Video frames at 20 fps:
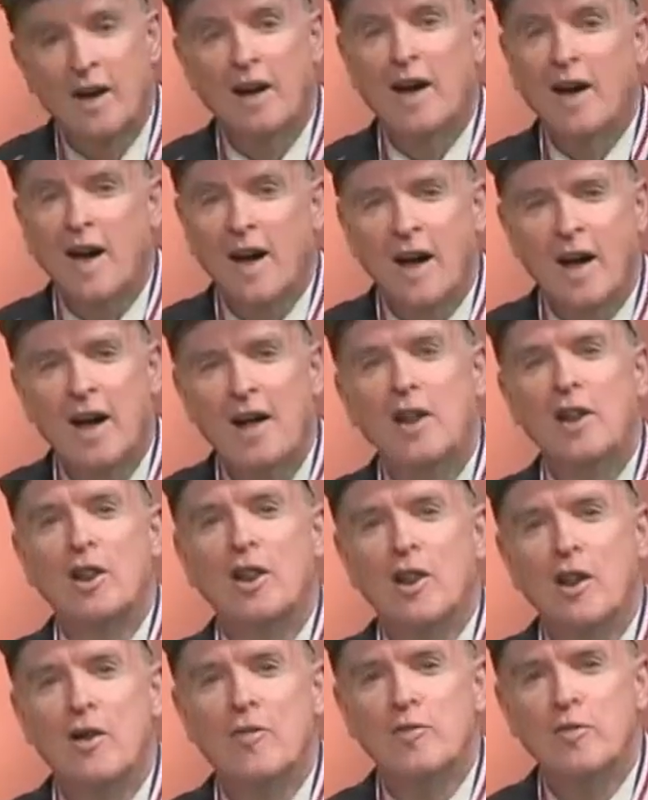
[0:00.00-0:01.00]
I
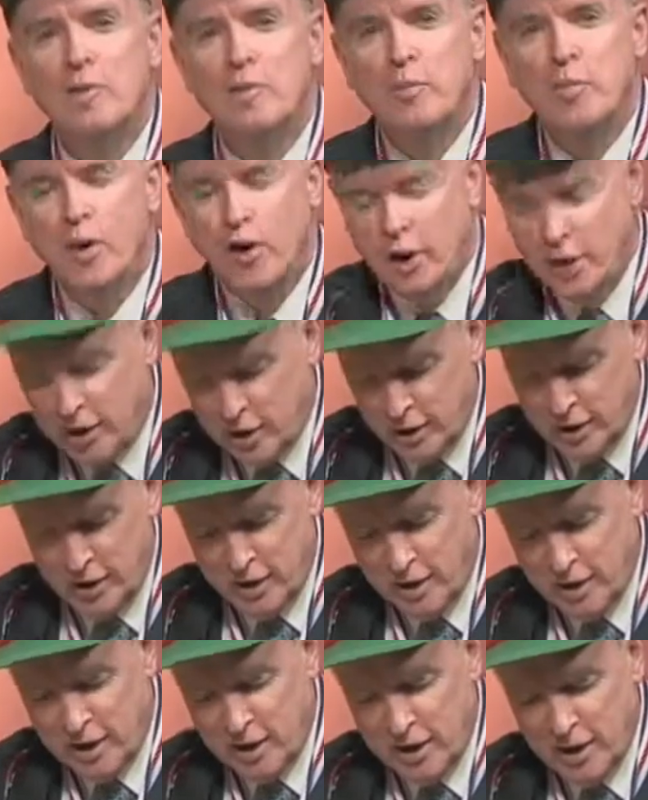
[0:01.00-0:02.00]
love the book,
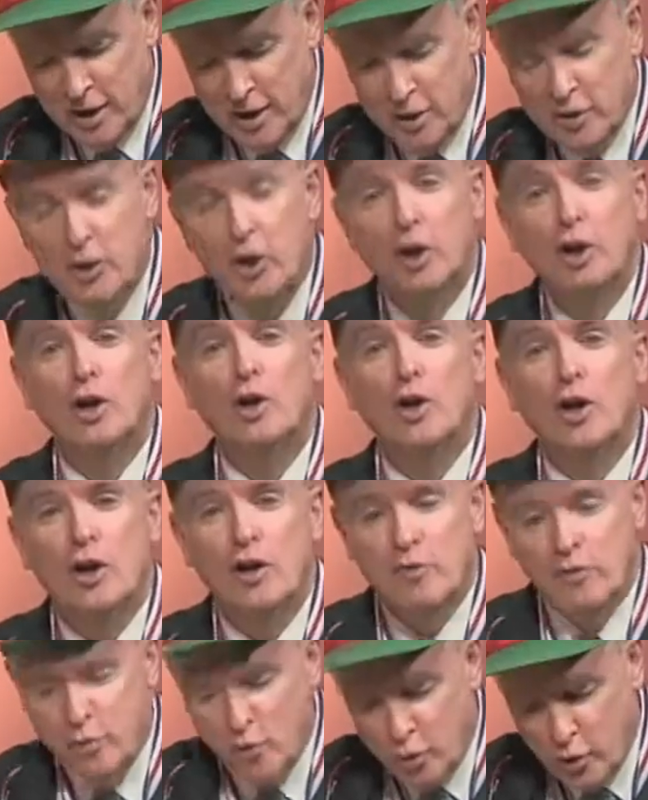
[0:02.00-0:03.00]
the look
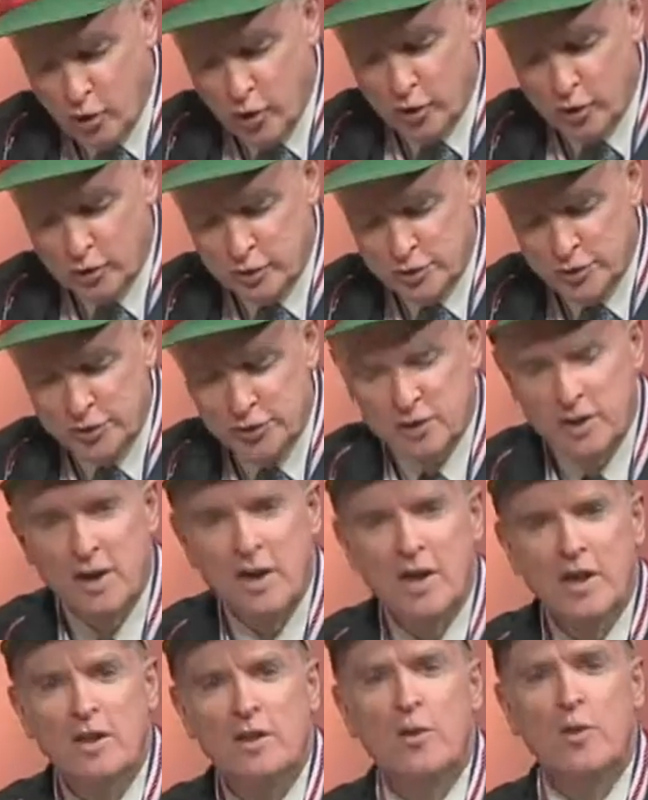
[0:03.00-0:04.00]
of words,
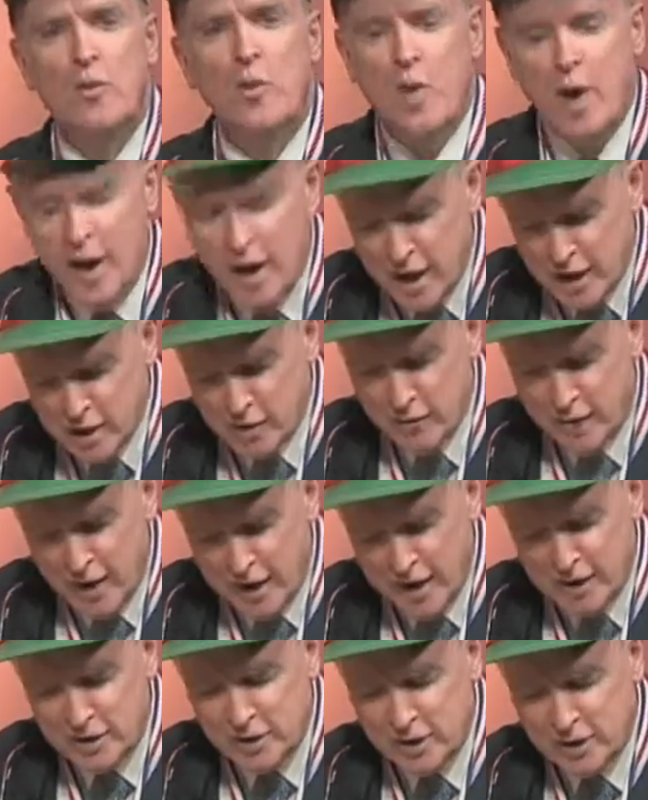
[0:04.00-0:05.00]
the weight of
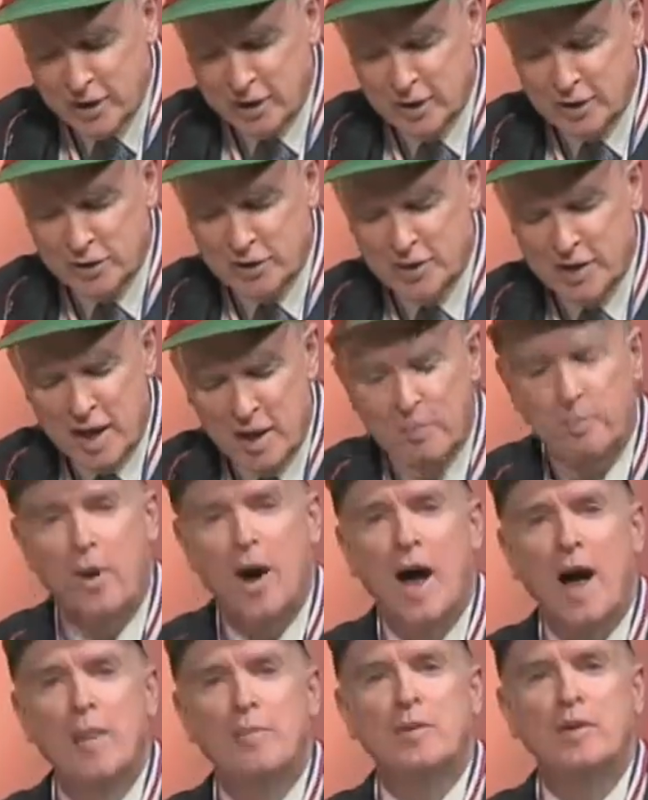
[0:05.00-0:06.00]
ideas that
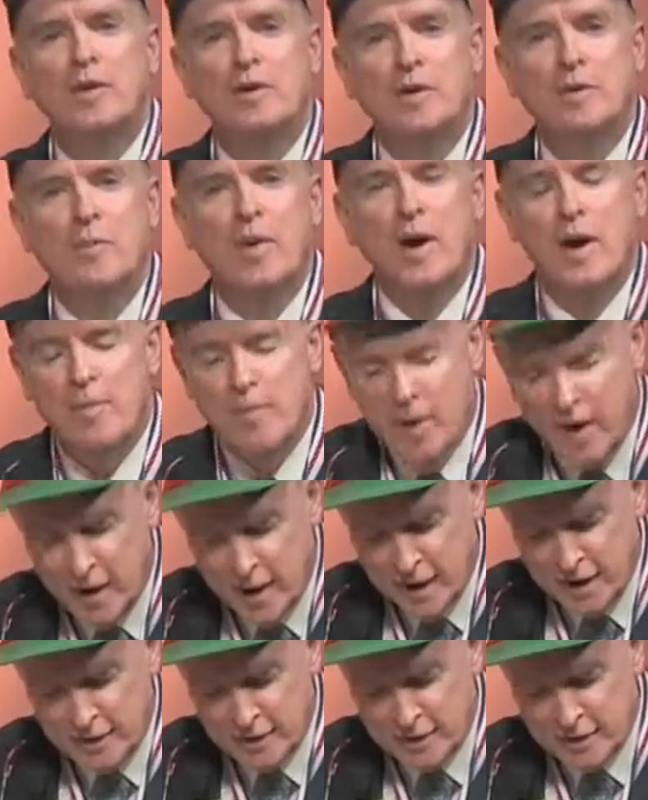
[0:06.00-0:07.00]
popped into my
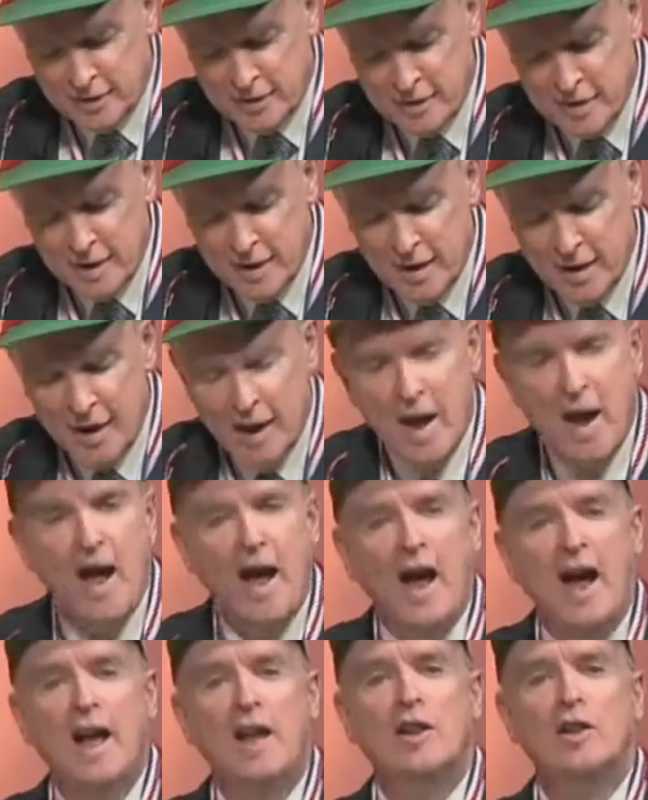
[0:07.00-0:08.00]
mind.
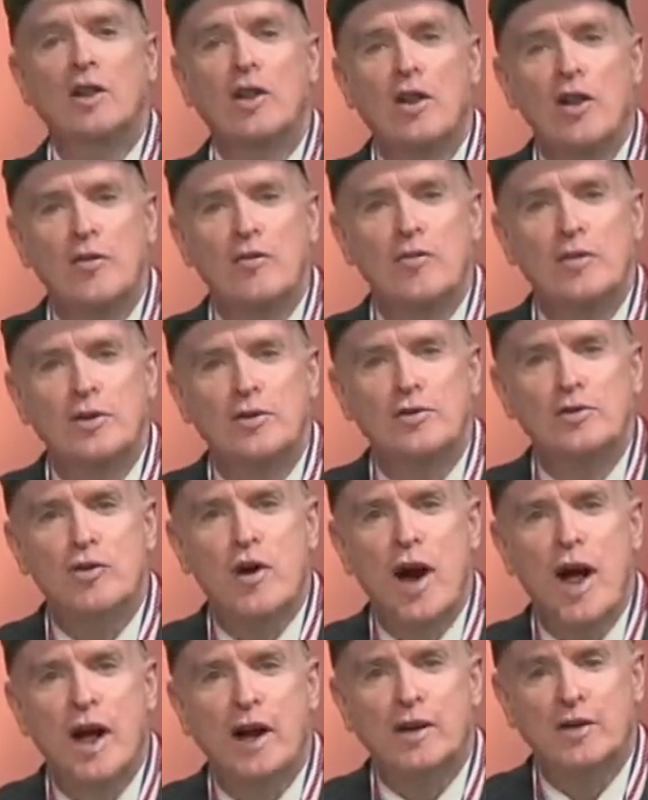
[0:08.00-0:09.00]
I love the
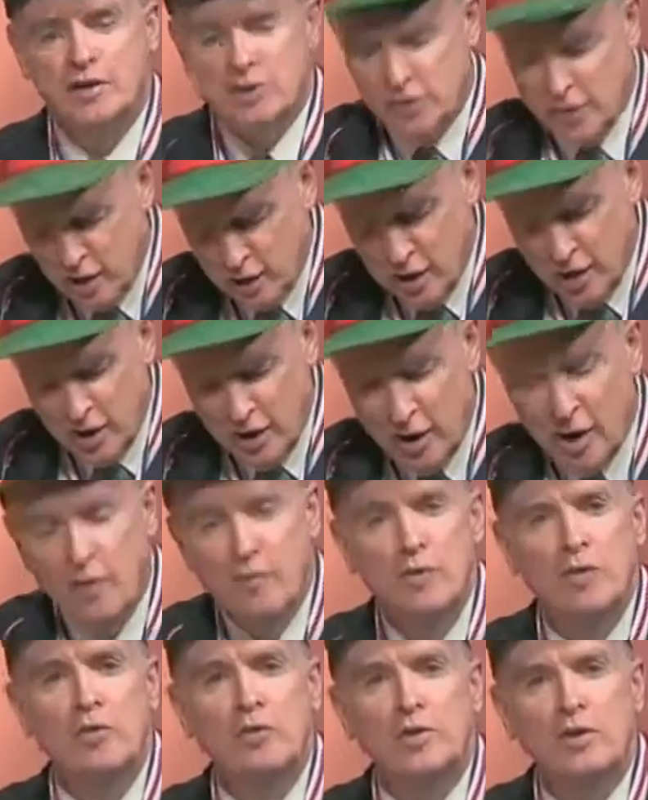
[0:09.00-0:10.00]
tracks of
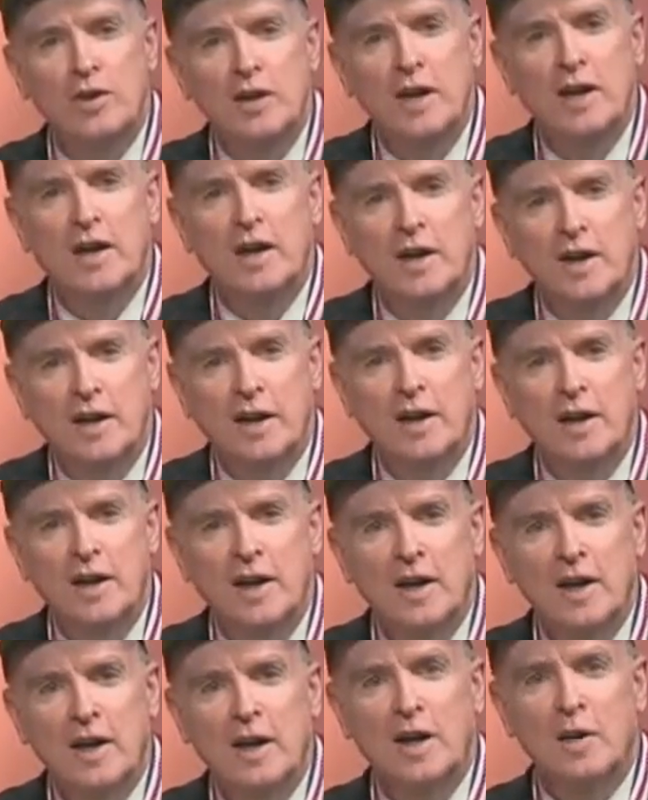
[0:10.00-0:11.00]
new thinking
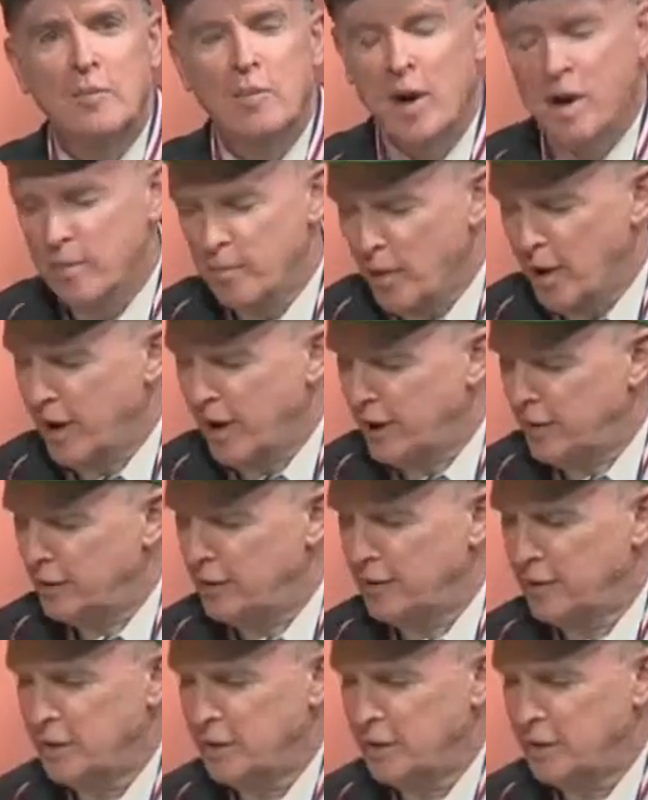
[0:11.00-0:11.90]
in my mind.